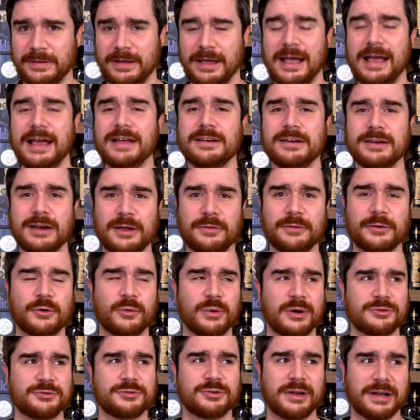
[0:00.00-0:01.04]
And another
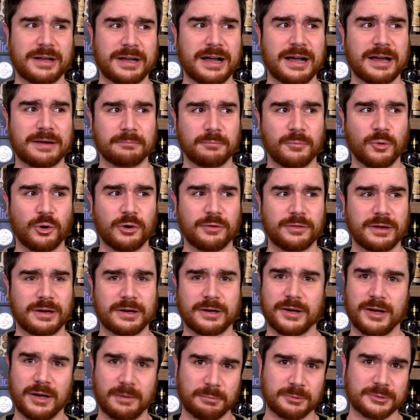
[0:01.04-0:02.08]
question I got more than
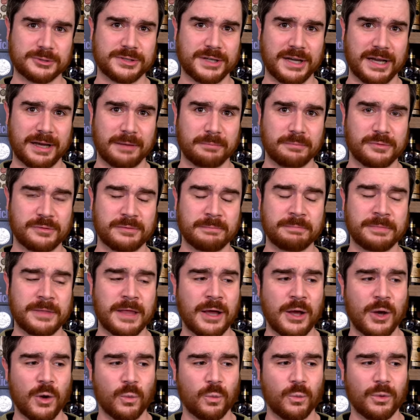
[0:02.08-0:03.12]
a couple times
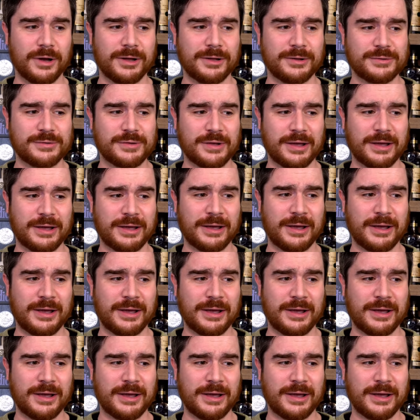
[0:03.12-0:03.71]
was,